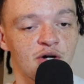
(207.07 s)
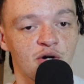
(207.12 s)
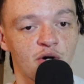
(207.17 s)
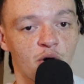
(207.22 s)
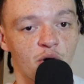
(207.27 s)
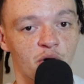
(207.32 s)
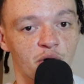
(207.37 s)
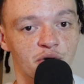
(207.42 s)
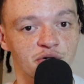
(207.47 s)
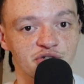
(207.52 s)

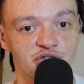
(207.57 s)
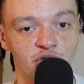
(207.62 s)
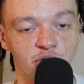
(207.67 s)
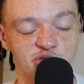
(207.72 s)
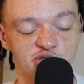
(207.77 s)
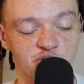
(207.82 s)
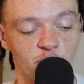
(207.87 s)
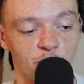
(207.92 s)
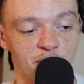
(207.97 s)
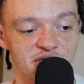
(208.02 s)
are, you know,
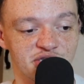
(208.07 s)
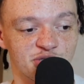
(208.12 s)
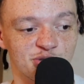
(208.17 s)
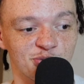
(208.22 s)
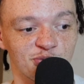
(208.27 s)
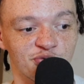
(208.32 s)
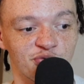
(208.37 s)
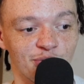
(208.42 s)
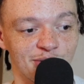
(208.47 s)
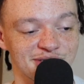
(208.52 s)
starting
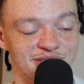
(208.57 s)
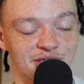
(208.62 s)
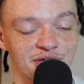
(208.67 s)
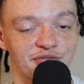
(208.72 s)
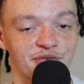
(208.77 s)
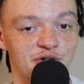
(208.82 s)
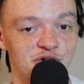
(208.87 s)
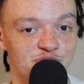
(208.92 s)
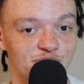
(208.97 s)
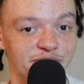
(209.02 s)
to voice their
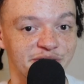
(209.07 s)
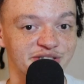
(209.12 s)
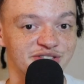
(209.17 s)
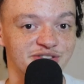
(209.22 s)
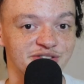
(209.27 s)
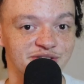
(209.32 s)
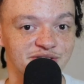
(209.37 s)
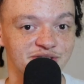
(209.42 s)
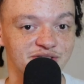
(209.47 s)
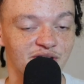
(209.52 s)

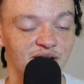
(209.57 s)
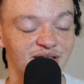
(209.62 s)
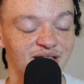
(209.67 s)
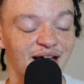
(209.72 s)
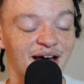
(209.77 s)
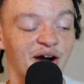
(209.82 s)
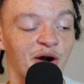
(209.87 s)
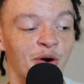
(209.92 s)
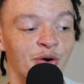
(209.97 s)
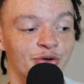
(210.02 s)
frustrations a
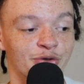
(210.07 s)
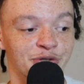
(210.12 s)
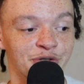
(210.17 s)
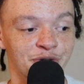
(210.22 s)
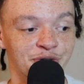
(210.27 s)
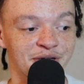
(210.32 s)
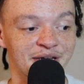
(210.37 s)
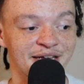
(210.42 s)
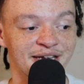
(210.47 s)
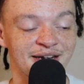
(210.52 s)
lot
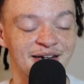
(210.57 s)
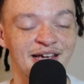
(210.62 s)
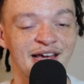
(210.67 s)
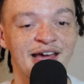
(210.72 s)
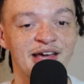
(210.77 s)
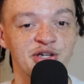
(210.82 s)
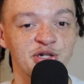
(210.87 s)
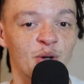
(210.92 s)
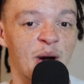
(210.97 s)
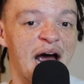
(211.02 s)
earlier than,
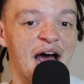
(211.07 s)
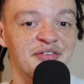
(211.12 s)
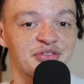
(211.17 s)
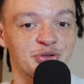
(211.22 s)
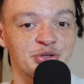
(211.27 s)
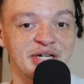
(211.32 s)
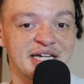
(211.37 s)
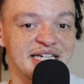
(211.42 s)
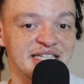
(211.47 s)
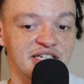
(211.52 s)
you know, after
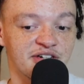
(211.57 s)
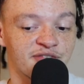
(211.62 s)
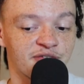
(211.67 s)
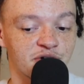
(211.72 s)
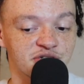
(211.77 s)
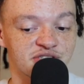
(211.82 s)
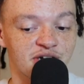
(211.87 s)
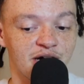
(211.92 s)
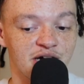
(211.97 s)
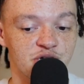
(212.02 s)
they get their
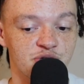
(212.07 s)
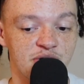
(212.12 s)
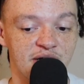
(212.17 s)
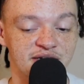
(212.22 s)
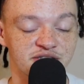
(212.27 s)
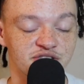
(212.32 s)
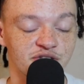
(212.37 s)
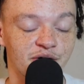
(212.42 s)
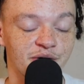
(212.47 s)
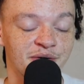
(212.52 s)
first
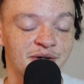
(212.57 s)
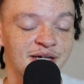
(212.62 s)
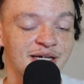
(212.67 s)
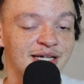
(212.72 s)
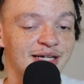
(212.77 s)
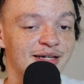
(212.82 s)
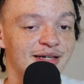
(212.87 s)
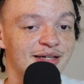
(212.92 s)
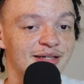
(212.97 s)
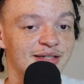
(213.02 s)
contract. So
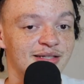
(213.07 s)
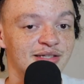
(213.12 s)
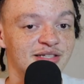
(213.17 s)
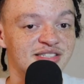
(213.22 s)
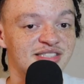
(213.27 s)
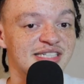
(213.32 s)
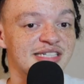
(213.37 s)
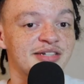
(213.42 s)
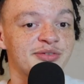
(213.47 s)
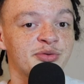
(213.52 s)
let's
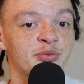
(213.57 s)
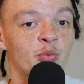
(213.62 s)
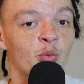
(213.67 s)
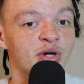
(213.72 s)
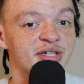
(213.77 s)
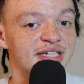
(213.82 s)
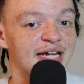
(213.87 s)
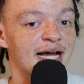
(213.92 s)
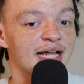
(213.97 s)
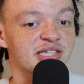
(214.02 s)
see
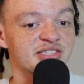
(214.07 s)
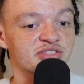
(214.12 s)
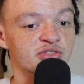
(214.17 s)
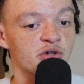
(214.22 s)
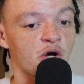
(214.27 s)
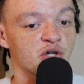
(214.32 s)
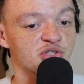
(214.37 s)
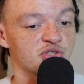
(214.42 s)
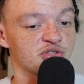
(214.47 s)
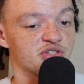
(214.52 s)
what Dallas
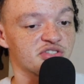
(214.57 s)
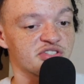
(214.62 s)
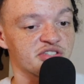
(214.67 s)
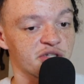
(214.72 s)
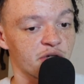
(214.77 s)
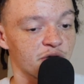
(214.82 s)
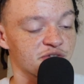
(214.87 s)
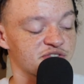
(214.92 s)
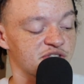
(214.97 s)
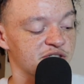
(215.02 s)
also does in the
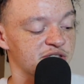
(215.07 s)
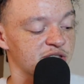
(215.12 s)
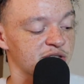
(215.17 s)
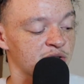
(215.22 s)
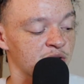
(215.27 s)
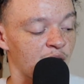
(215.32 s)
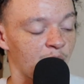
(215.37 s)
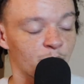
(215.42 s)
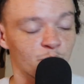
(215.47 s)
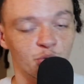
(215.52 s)

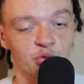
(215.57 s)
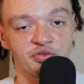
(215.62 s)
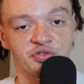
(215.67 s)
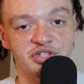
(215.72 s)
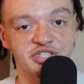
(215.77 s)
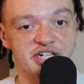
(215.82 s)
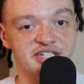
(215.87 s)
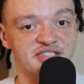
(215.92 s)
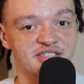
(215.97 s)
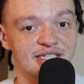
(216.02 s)
offseason. I'm rooting for
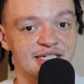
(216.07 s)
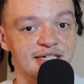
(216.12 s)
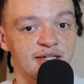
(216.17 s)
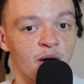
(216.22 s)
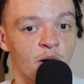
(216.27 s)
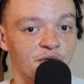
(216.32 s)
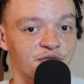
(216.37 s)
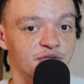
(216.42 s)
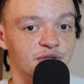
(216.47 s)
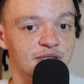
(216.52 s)
Jason Kidd.
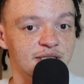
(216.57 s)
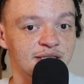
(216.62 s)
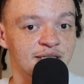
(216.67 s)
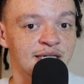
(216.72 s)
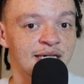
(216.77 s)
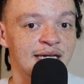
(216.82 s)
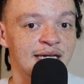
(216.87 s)
Hopefully